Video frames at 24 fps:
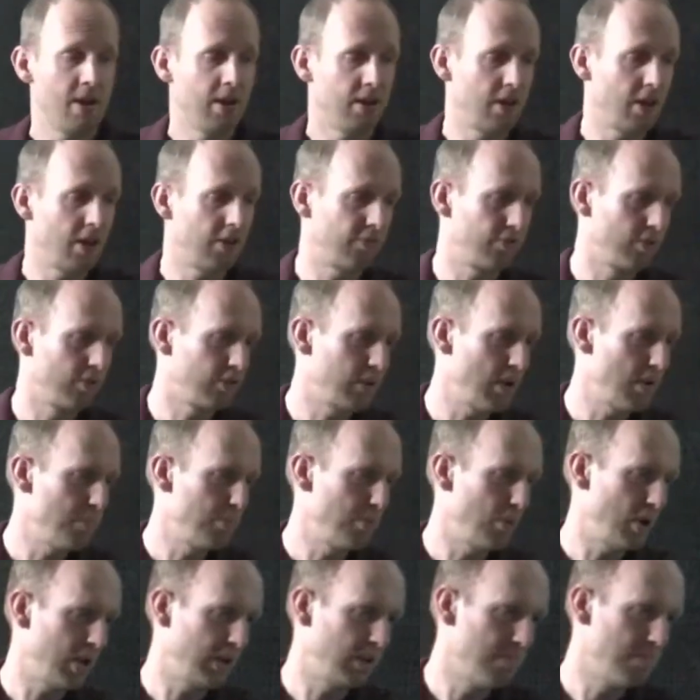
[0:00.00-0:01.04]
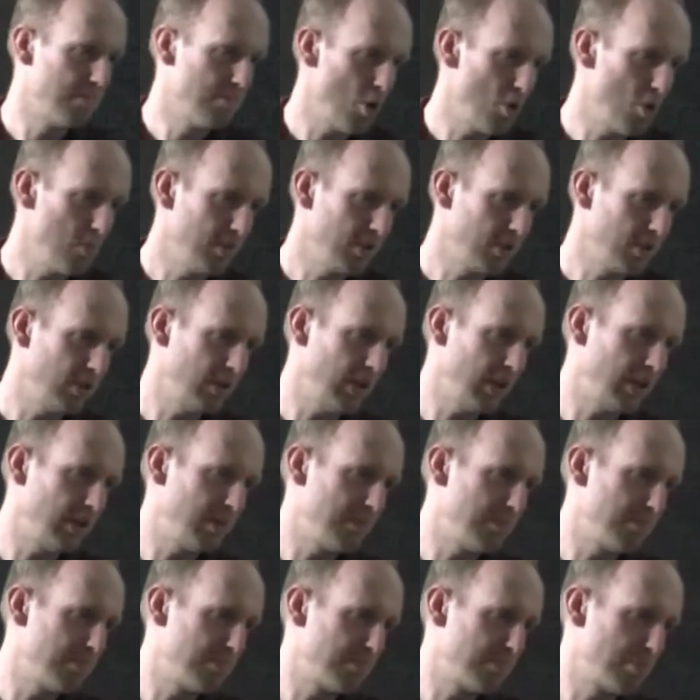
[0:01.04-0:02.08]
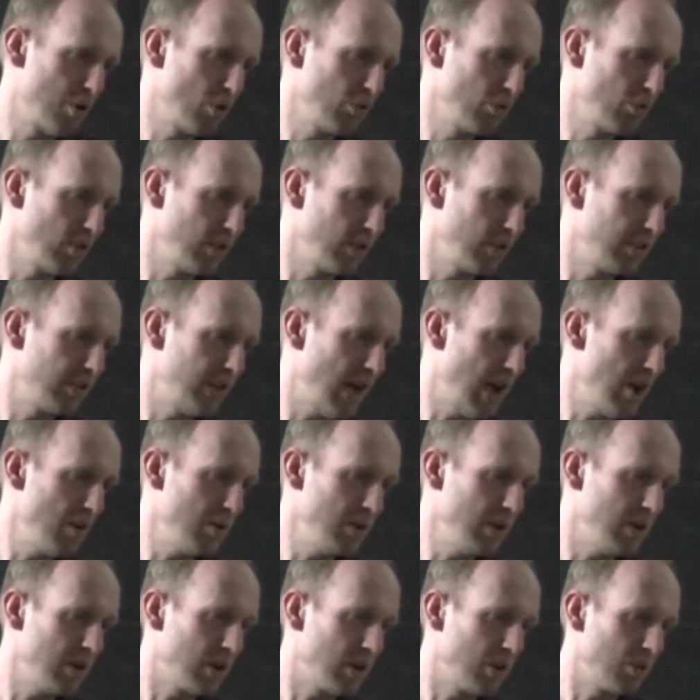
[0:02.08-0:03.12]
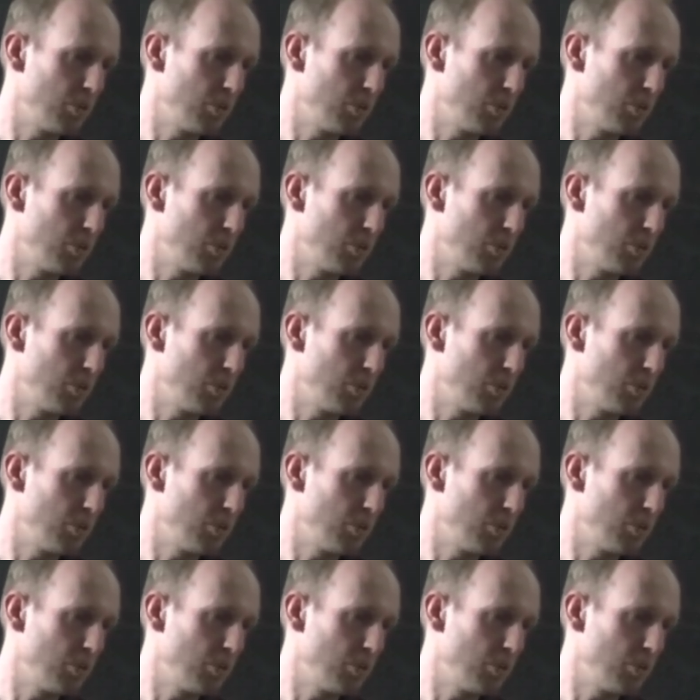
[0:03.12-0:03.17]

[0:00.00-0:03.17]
that, for example, at the moment that the proton is down here,